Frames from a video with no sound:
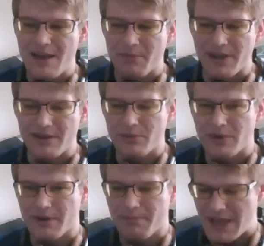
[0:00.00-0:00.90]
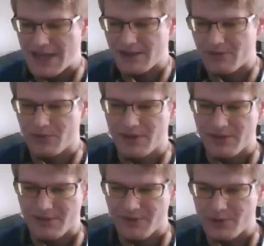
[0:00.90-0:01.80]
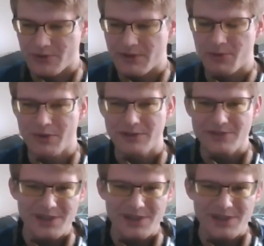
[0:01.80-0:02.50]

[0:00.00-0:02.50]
But we are back with the Funcle W1s.